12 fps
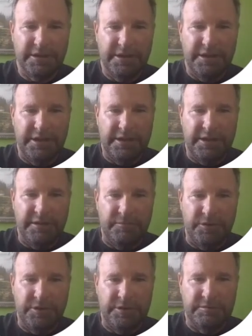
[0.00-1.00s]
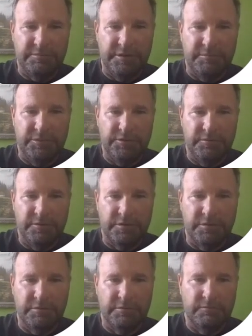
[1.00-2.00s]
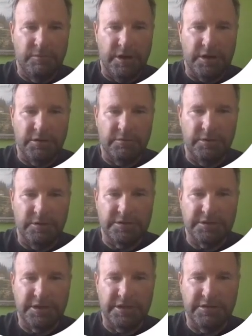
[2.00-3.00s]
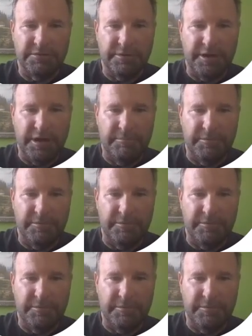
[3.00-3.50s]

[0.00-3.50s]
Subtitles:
And in words, we move 1 across and then 3 up.